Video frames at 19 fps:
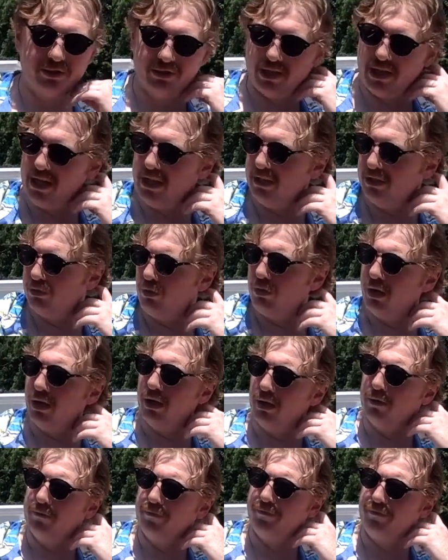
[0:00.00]
things
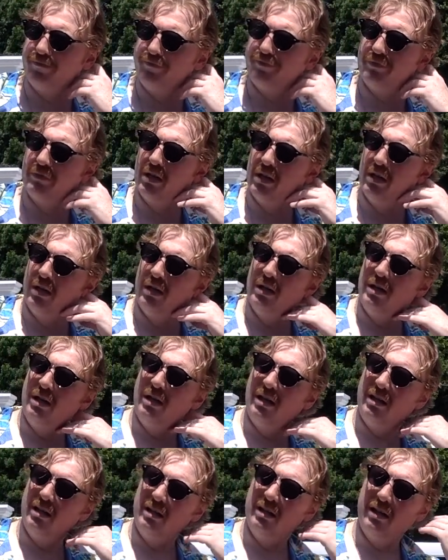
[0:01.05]
where
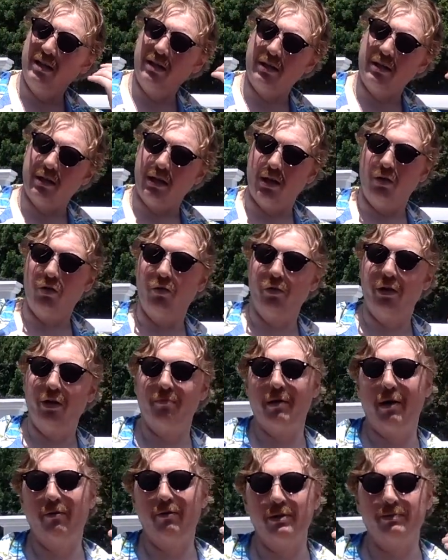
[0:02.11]
they're
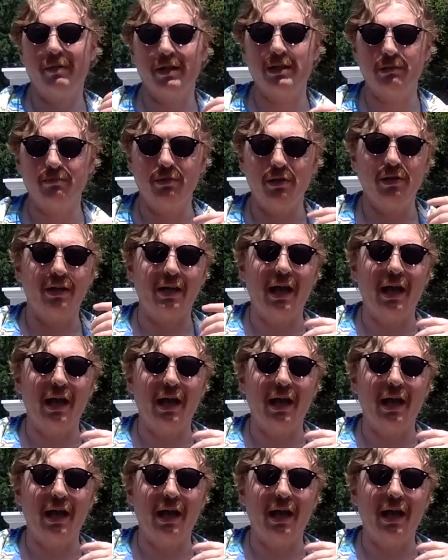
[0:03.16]
my responsibility.